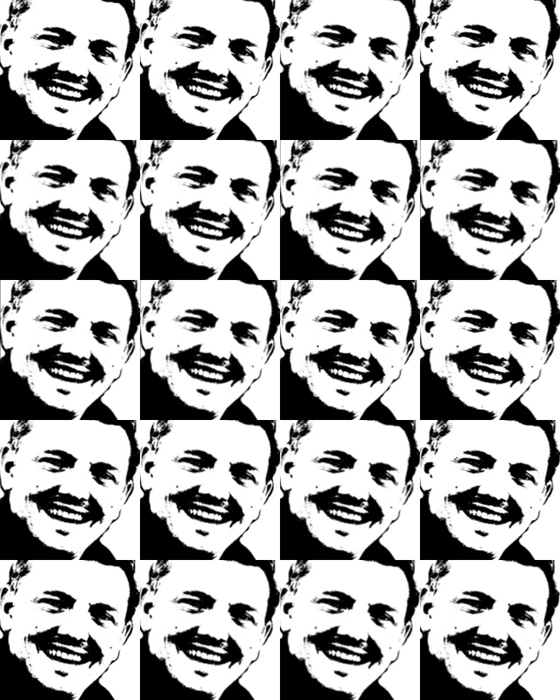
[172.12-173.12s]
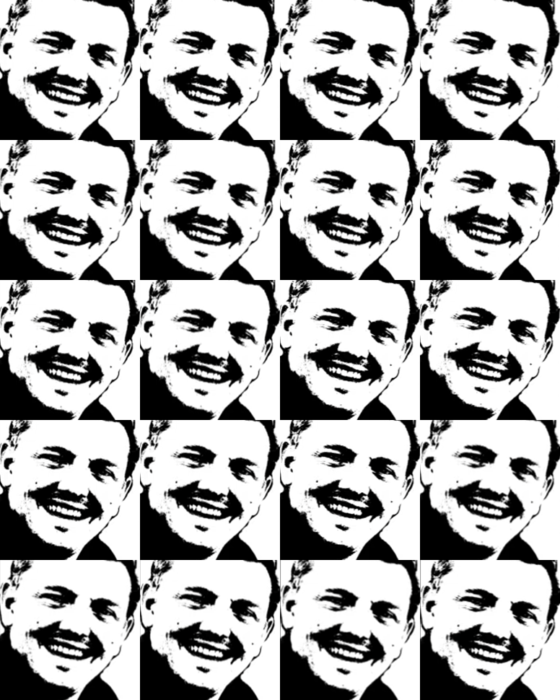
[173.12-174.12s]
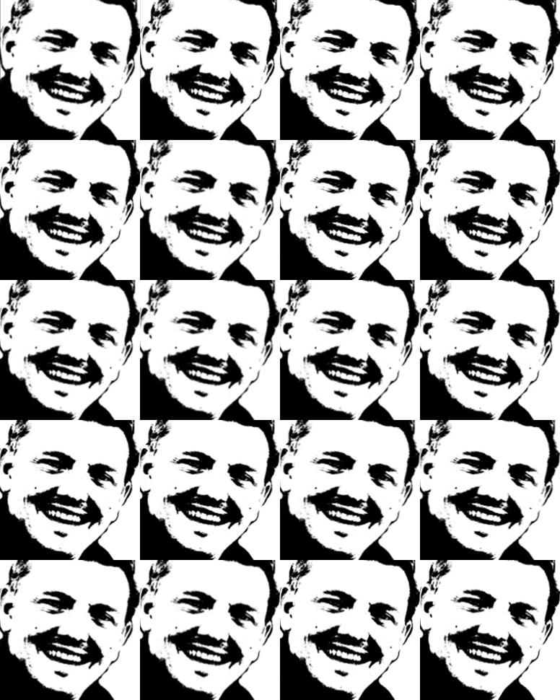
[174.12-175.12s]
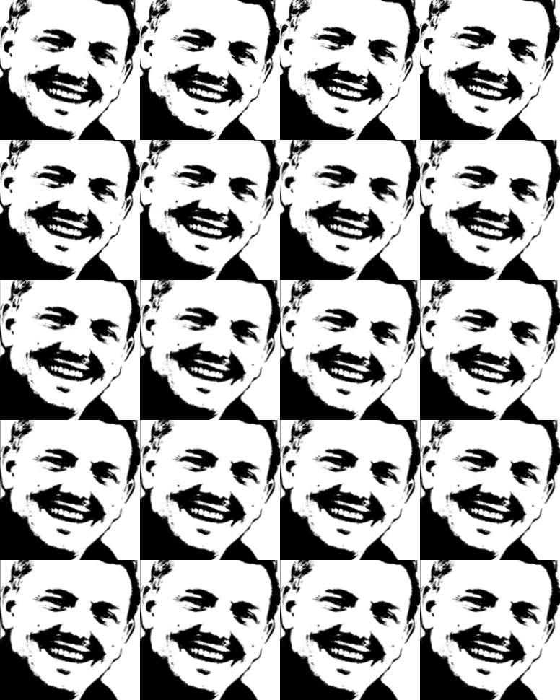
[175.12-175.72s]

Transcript: at street circuits where they can get that drive, but they were not so good at flowing